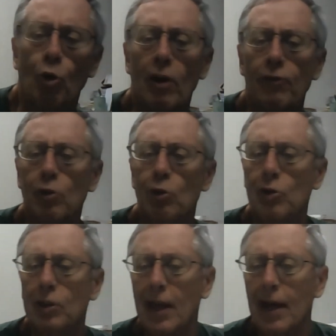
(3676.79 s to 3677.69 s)
or if you're
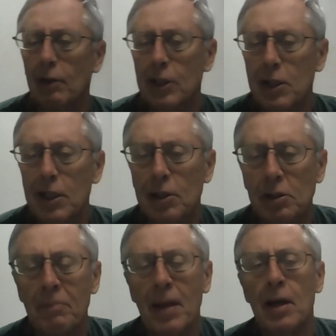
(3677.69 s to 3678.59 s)
using the LEDs,